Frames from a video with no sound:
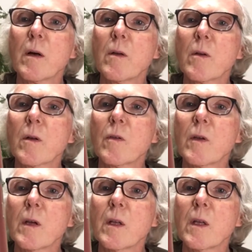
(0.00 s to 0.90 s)
You can
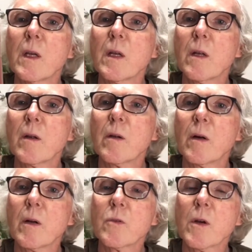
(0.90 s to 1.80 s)
see the
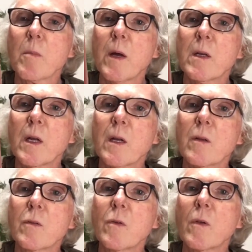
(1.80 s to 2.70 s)
drink by date
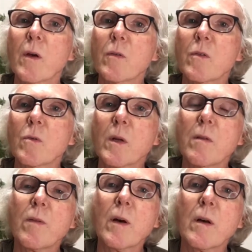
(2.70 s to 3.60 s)
is
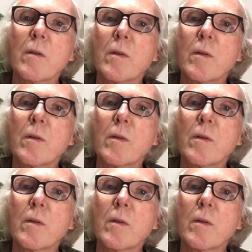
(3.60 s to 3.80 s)
2025,